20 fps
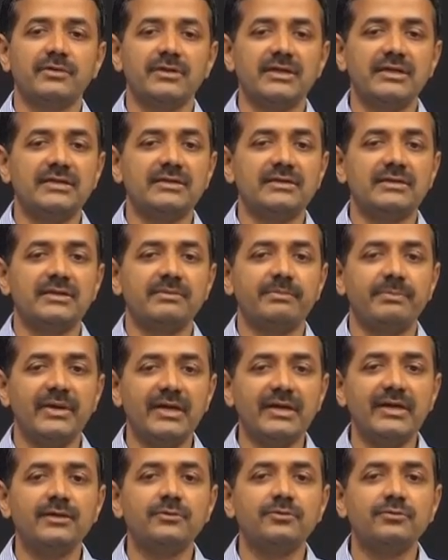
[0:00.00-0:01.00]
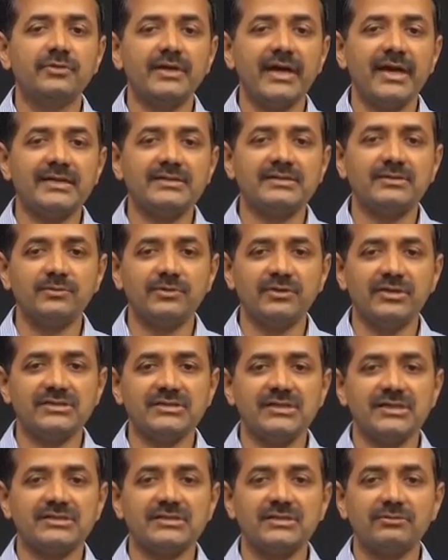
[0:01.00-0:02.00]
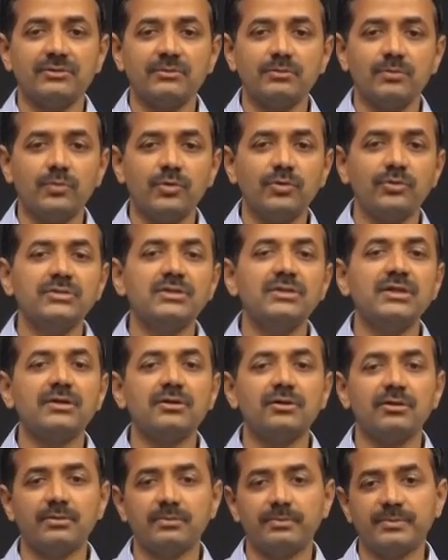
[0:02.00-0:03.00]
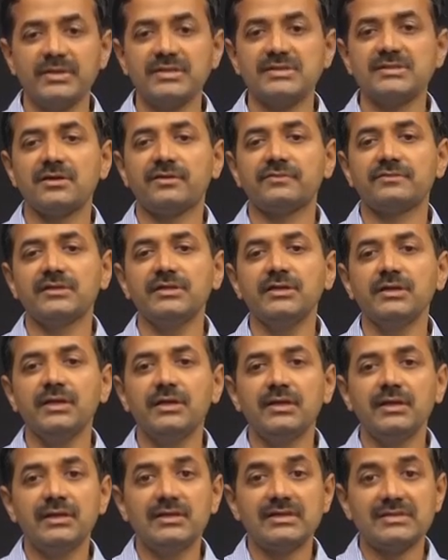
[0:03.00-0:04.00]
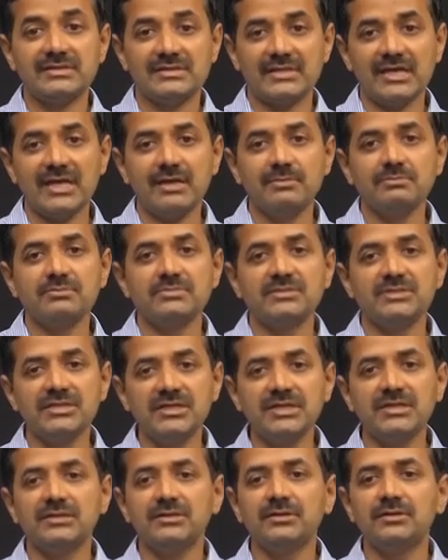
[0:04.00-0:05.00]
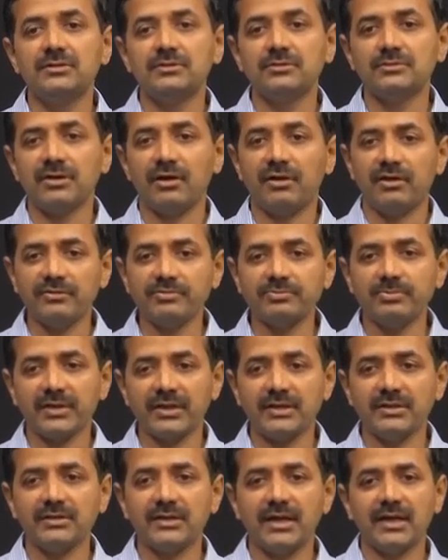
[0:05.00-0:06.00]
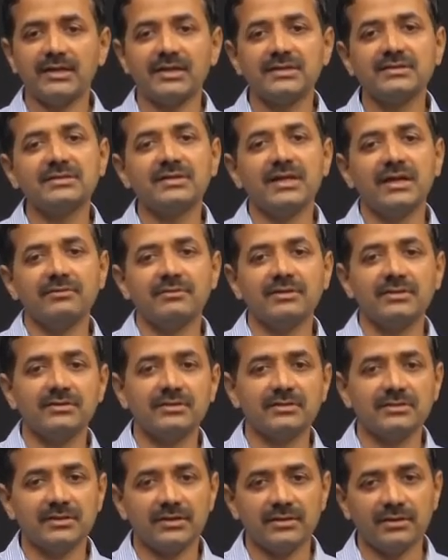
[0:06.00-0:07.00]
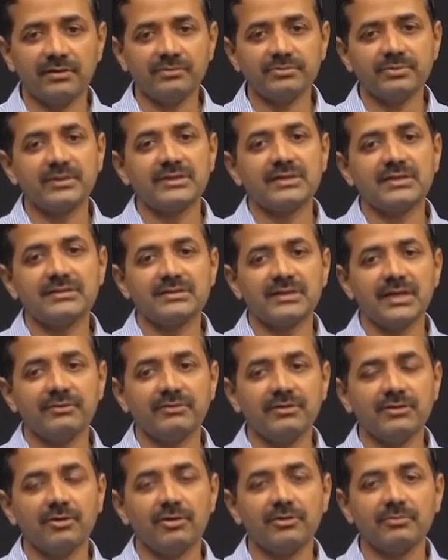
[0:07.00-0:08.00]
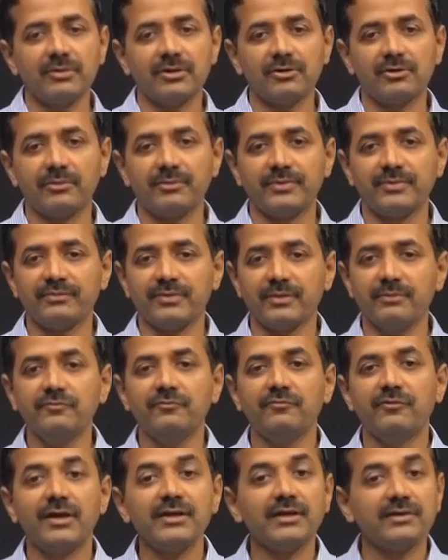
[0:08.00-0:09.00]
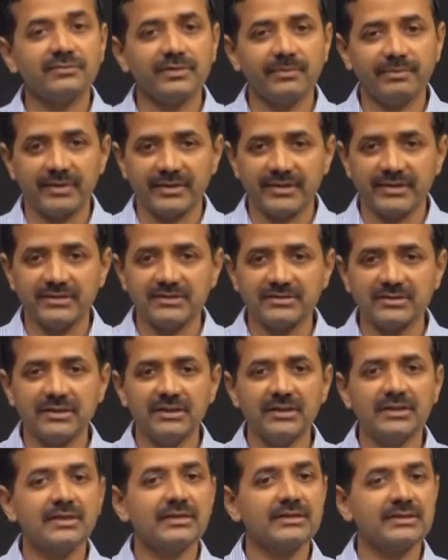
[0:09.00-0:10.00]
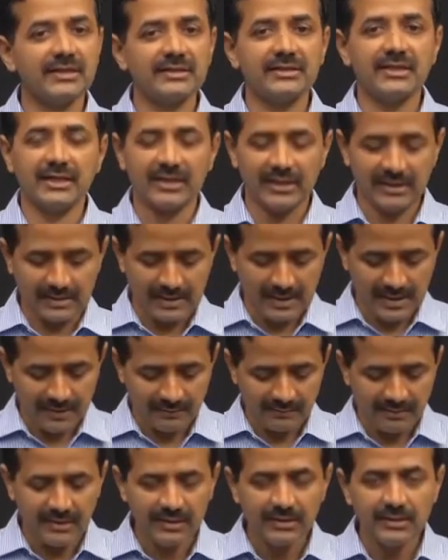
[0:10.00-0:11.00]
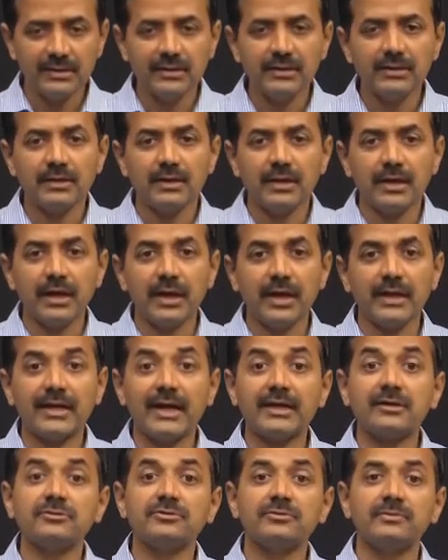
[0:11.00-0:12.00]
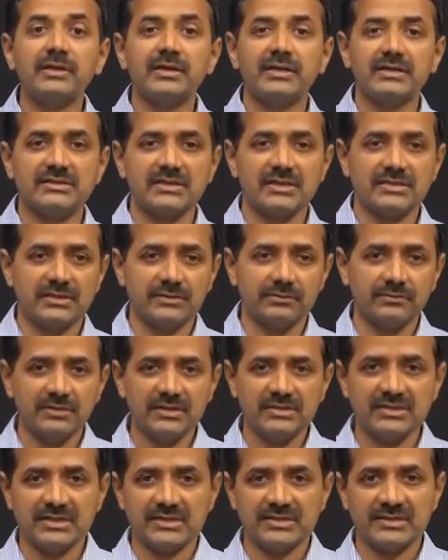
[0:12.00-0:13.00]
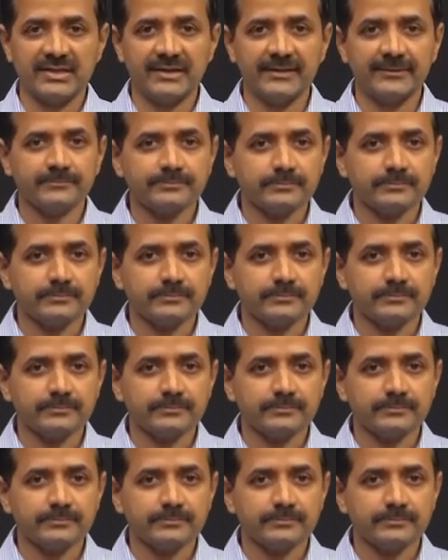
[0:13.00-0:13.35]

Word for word: it, the parent who carries the mutation has given both the copies of the same gene to the offspring, and does not have a, the offspring does not have a normal copy from one of the parents, then they can have a an autosomal recessive disease.